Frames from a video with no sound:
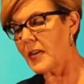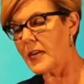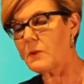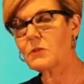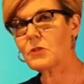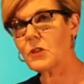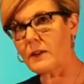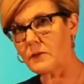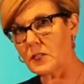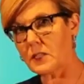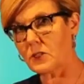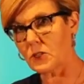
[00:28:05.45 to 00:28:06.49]
he was
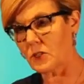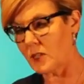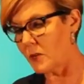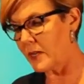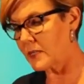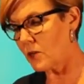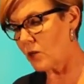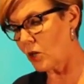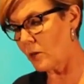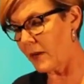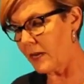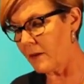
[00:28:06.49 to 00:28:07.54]
drafted into the US
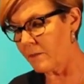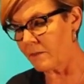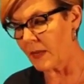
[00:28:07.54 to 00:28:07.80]
Army.